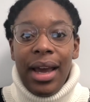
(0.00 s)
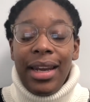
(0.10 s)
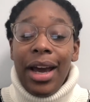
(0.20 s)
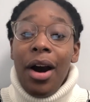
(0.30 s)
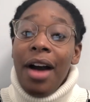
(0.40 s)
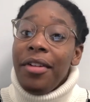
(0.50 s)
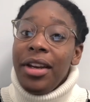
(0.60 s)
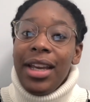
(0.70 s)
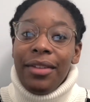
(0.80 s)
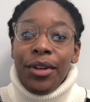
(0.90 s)
Now, I've
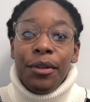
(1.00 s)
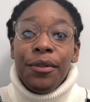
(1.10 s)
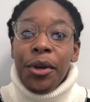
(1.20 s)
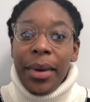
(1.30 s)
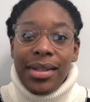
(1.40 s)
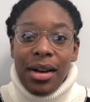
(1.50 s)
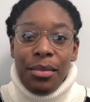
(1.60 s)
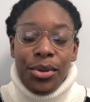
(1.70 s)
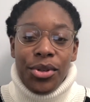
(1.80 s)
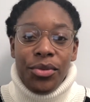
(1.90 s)
only given a few
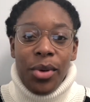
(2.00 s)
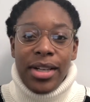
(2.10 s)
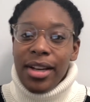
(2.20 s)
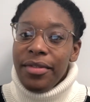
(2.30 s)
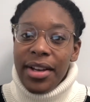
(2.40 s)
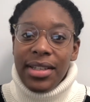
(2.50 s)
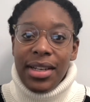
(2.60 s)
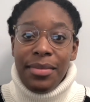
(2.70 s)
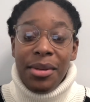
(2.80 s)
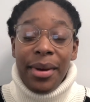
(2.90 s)
examples of why diverse
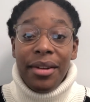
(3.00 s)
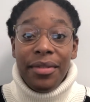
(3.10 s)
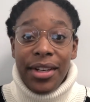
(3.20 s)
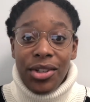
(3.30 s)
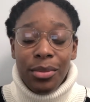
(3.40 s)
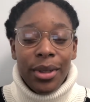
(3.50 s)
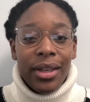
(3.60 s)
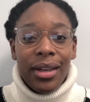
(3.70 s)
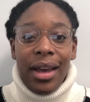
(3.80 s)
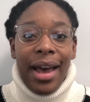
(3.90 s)
teams are beneficial, but
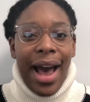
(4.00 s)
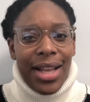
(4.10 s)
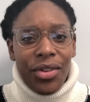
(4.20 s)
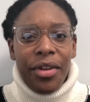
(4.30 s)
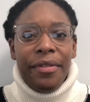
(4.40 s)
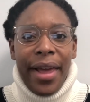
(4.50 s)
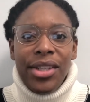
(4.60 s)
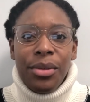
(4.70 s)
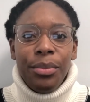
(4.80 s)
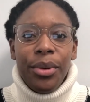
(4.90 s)
as a
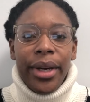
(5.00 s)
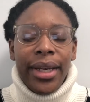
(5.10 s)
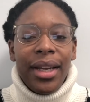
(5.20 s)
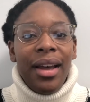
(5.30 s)
reflection point,